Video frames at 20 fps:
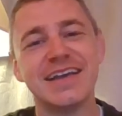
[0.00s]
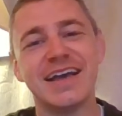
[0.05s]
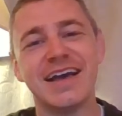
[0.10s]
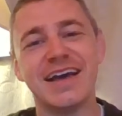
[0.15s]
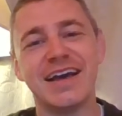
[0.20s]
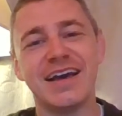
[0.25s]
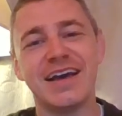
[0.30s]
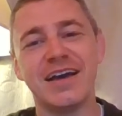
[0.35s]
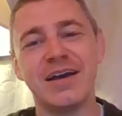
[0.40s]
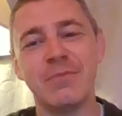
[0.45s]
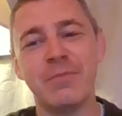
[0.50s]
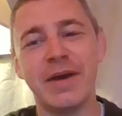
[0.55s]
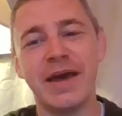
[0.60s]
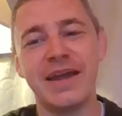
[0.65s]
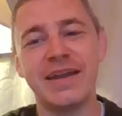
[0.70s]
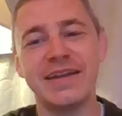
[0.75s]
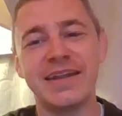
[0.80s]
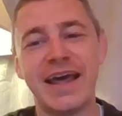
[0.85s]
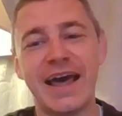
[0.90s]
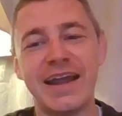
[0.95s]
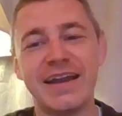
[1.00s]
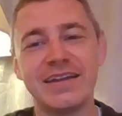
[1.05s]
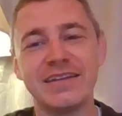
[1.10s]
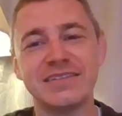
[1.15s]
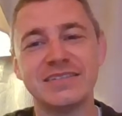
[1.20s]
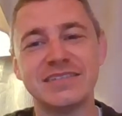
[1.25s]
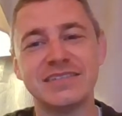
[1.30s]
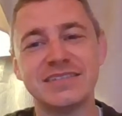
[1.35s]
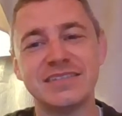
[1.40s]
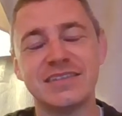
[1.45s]
And that
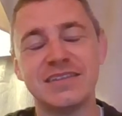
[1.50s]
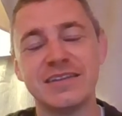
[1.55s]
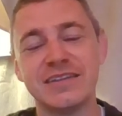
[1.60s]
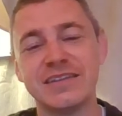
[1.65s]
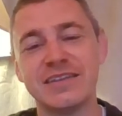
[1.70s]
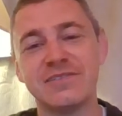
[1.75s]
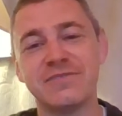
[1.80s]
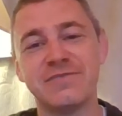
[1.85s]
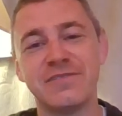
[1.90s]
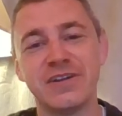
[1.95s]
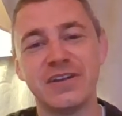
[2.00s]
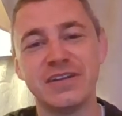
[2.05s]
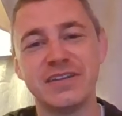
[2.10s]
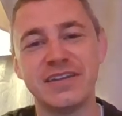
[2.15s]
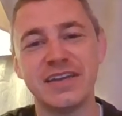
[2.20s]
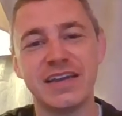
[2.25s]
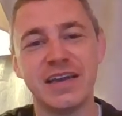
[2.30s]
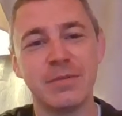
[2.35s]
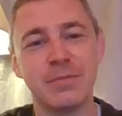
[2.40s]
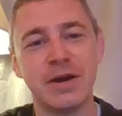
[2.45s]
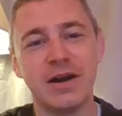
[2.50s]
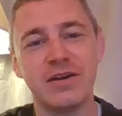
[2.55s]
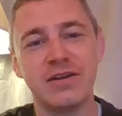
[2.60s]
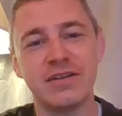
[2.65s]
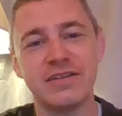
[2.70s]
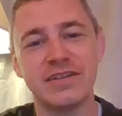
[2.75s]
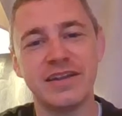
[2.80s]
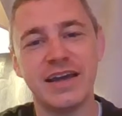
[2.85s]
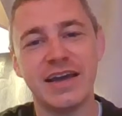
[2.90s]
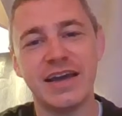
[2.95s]
is the fun thing about
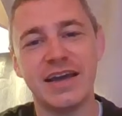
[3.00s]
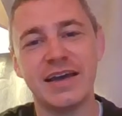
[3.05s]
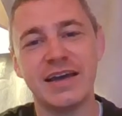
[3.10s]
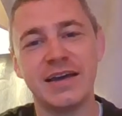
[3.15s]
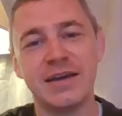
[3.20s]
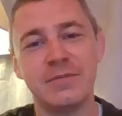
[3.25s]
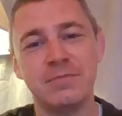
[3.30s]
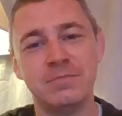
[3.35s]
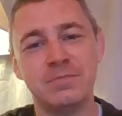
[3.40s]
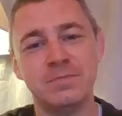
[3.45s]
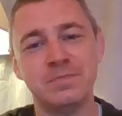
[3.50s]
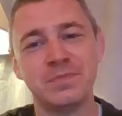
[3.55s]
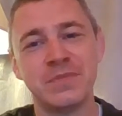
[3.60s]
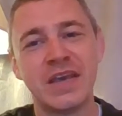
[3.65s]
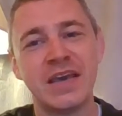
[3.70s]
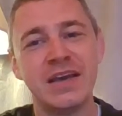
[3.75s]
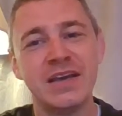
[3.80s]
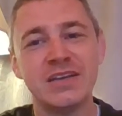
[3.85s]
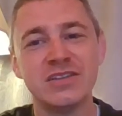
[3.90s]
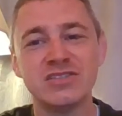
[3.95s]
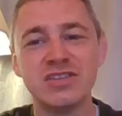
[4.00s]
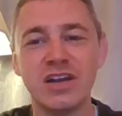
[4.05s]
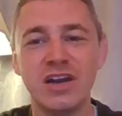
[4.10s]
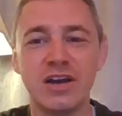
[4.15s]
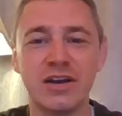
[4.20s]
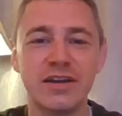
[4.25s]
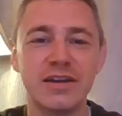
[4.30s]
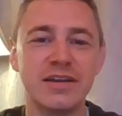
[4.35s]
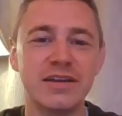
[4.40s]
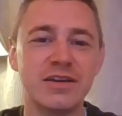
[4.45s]
it. So
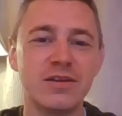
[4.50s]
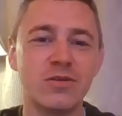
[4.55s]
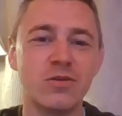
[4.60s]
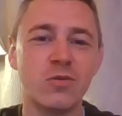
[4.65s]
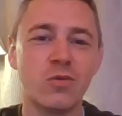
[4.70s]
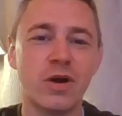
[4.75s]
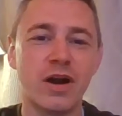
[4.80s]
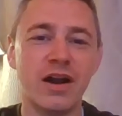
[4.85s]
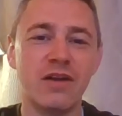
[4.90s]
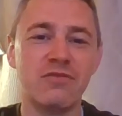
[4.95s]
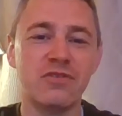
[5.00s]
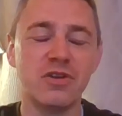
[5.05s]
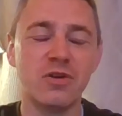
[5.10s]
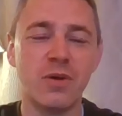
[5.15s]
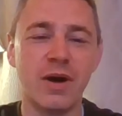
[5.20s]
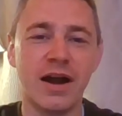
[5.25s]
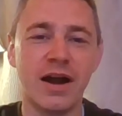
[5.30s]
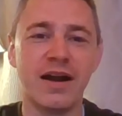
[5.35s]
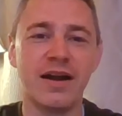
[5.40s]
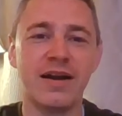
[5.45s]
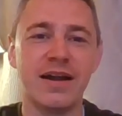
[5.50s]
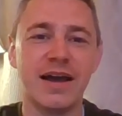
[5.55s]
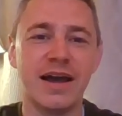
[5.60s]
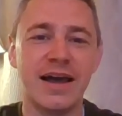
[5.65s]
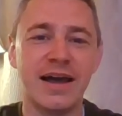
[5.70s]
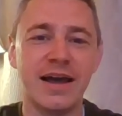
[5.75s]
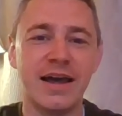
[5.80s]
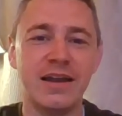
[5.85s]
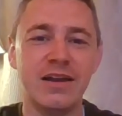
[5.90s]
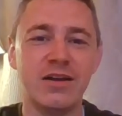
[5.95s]
look, wherever you
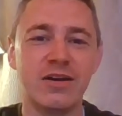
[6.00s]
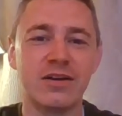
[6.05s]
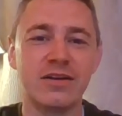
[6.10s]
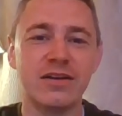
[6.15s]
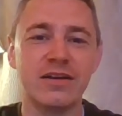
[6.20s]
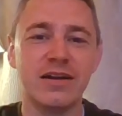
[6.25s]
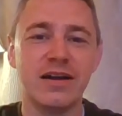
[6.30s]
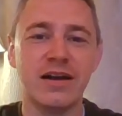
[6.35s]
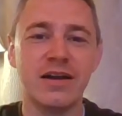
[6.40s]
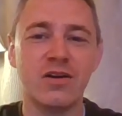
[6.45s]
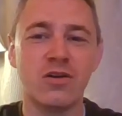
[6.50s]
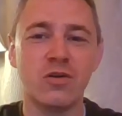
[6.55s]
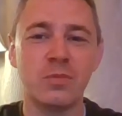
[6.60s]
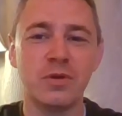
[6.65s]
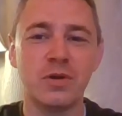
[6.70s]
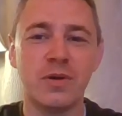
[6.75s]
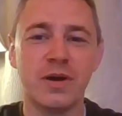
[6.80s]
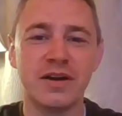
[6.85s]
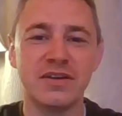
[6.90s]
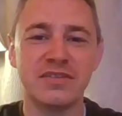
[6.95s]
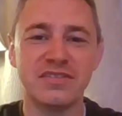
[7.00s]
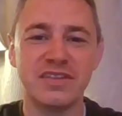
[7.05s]
are, look, I hope you are